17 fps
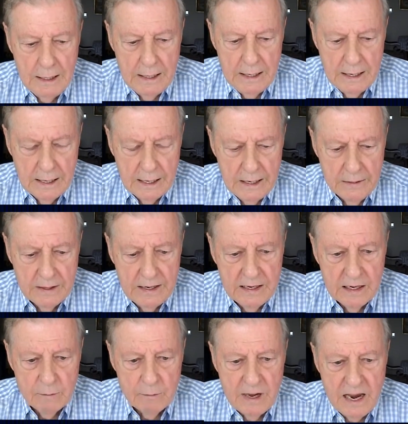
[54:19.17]
And I
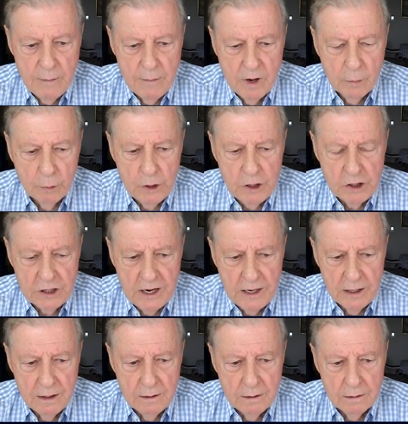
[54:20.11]
think it made me
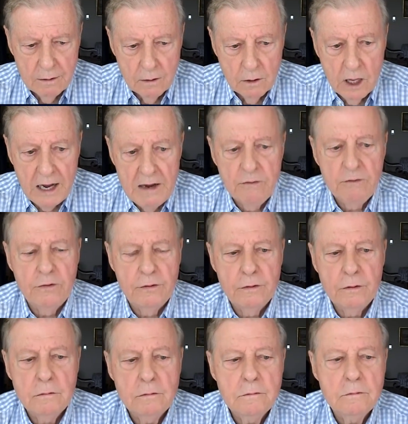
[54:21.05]
appreciate life.